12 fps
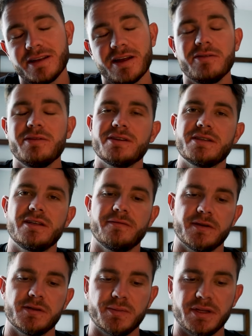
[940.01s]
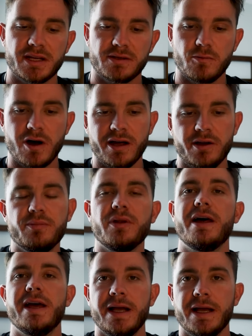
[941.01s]
you know, there's a difference, but that's why you're
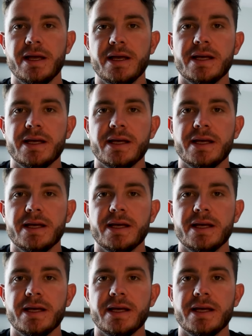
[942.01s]
playing